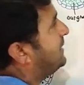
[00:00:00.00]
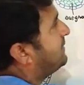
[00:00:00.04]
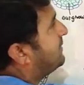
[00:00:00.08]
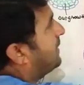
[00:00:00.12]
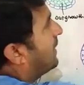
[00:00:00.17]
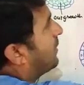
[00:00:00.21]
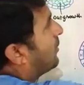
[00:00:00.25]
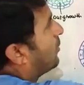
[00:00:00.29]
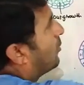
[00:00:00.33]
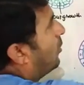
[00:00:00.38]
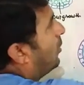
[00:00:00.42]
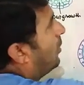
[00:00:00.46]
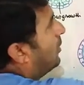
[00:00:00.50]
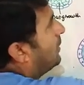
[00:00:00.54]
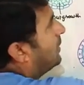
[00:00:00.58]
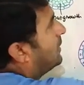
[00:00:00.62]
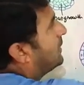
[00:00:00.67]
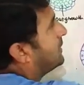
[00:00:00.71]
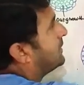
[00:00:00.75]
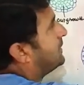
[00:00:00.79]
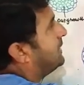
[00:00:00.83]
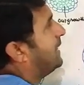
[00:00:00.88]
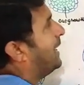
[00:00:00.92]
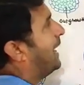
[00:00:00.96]
are called
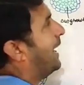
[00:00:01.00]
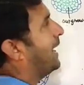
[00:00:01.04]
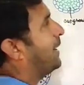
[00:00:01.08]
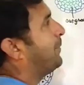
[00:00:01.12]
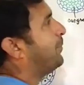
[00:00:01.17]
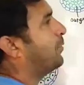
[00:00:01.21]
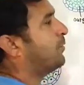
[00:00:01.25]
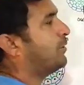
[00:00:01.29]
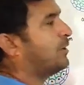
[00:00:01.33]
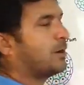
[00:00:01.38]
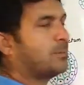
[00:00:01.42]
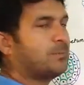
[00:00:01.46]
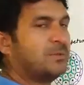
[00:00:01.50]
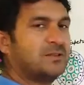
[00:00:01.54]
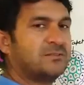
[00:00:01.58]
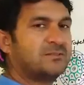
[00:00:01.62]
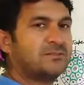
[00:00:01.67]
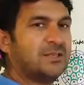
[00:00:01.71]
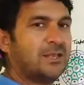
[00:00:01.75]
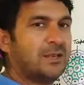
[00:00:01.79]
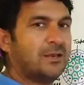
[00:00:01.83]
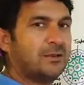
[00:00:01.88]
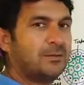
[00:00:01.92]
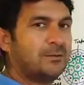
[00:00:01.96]
the hypodermal
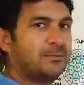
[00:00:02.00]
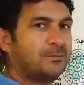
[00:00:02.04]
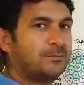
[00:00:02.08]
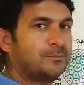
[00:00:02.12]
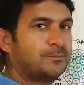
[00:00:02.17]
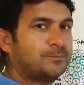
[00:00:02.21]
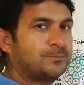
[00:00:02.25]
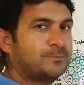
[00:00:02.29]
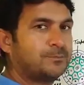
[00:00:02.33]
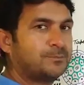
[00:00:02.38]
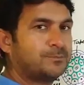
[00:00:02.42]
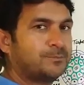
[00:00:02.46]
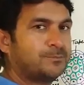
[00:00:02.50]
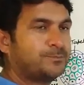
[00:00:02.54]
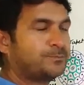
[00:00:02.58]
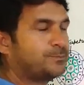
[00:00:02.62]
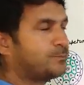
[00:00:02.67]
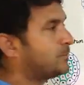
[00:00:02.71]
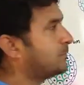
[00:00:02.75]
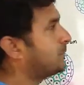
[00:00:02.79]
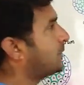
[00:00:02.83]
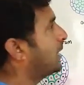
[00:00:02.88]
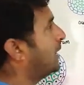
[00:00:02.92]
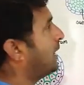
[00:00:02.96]
cell.
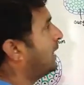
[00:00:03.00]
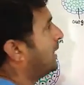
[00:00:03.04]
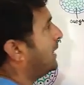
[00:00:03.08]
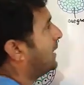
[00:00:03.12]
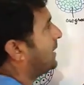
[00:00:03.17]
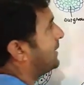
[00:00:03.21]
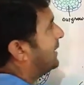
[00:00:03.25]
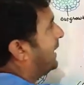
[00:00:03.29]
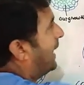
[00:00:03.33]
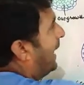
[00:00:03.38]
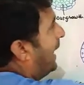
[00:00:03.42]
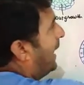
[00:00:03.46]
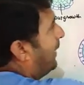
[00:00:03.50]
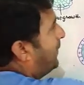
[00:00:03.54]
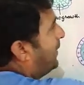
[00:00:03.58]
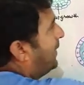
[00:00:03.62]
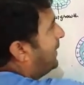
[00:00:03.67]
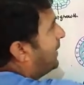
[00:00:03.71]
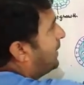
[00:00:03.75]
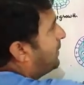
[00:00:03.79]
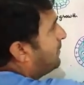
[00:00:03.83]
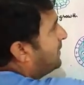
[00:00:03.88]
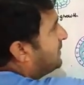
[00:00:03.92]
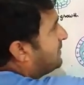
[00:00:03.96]
The
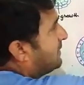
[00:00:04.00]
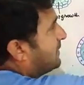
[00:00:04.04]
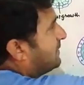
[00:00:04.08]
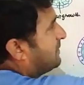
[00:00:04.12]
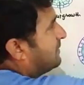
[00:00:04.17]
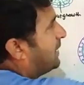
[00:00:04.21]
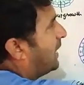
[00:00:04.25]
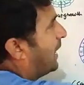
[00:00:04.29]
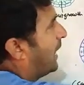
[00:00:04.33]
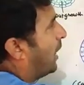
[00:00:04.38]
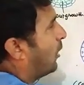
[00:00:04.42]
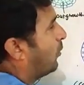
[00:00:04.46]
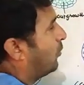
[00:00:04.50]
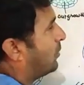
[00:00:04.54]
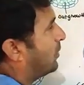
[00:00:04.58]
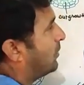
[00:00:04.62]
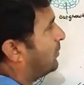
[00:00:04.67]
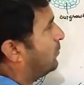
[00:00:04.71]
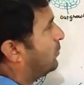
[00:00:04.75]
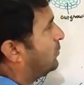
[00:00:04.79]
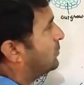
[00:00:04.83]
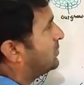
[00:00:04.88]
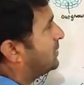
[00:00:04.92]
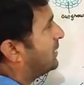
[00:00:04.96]
epidermis is the
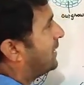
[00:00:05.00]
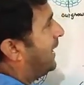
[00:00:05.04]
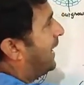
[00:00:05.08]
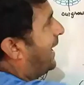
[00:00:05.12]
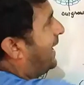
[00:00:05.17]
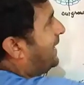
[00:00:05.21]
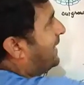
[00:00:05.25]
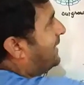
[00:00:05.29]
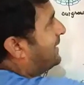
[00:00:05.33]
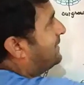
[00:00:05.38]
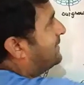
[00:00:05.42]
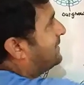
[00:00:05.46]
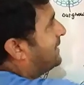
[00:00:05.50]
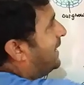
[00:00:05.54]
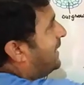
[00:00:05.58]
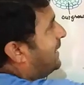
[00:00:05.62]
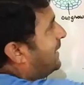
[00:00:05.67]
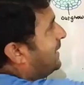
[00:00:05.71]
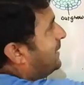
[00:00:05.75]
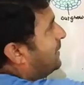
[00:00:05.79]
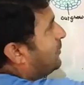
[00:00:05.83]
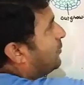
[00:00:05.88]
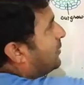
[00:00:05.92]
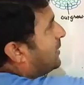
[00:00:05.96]
outermost, and inside
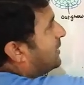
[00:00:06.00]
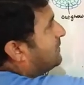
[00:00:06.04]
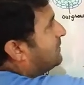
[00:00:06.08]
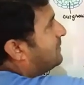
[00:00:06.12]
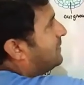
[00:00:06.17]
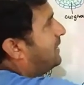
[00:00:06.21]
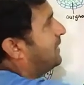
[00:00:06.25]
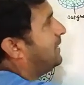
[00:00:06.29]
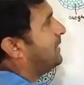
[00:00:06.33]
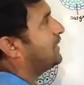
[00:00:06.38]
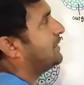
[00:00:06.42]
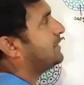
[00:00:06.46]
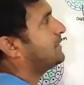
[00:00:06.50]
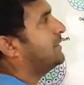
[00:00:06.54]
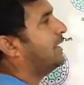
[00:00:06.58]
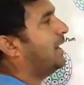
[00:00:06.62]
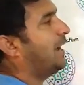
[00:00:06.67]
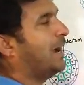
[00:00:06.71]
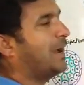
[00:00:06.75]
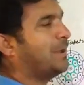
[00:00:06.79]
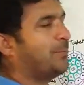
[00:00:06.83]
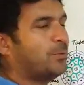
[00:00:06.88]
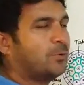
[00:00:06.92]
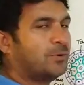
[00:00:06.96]
it you can see the
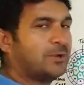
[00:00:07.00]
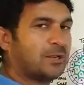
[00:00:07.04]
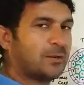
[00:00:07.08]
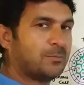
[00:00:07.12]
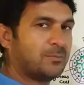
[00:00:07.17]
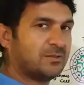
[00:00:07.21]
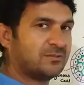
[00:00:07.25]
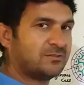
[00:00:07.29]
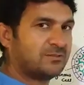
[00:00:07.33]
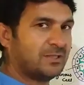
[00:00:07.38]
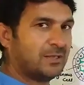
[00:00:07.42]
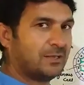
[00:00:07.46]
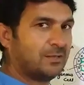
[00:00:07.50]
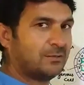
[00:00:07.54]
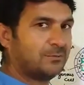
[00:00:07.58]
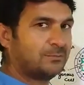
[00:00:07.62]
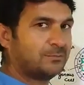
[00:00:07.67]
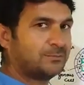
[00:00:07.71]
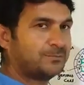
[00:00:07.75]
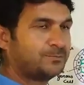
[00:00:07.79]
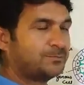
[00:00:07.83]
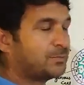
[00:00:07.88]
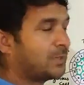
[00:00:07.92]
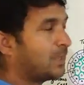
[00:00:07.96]
hypodermal cell.
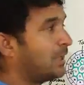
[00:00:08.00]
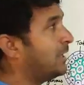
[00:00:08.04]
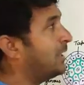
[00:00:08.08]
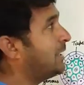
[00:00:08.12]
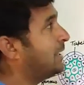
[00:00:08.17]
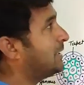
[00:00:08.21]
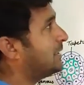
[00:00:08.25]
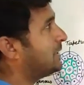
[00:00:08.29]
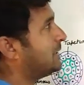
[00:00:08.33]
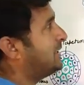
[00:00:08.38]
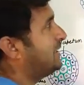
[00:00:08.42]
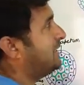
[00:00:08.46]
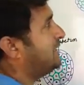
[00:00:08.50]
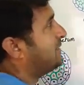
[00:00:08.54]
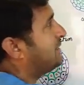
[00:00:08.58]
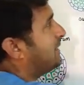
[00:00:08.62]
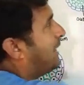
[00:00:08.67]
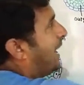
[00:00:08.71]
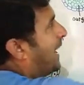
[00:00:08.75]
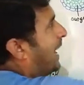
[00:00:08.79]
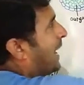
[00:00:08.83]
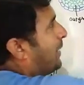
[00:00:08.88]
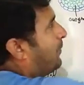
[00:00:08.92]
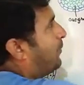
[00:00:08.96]
These
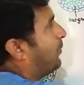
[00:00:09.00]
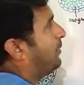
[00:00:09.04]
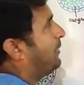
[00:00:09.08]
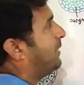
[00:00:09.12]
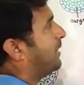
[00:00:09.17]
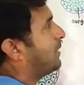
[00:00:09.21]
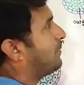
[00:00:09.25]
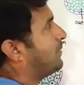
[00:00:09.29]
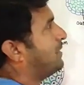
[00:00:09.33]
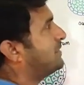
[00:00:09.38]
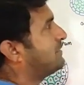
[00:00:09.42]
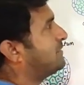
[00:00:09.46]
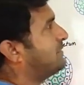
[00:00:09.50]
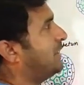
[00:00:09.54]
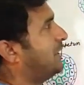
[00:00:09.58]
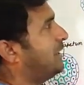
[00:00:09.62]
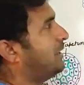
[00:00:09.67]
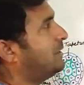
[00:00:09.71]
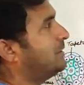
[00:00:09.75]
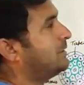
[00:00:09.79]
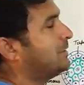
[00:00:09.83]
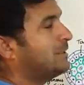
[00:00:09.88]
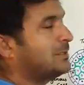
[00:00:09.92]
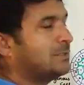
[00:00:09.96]
hypodermal
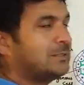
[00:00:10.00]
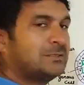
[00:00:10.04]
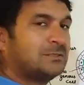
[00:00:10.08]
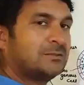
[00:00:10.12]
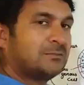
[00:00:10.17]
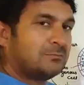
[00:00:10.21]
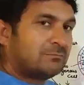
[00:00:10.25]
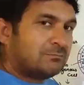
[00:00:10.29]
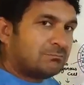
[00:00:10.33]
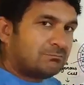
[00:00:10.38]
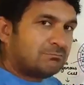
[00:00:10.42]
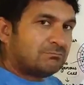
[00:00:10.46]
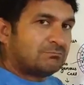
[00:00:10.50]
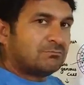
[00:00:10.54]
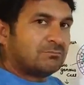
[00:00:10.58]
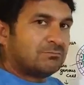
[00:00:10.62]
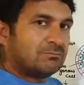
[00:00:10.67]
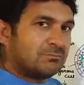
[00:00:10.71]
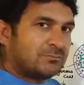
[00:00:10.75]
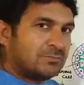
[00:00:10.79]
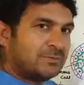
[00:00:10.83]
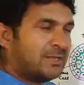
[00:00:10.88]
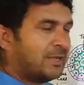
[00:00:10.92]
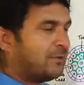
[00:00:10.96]
cells
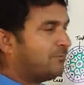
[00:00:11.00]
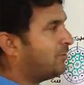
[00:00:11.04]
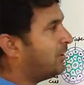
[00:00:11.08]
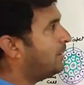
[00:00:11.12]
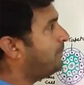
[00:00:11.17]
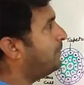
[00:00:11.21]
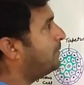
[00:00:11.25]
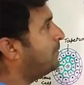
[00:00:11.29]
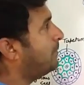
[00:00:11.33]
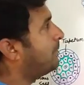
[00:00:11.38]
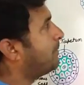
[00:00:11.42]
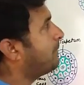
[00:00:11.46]
develop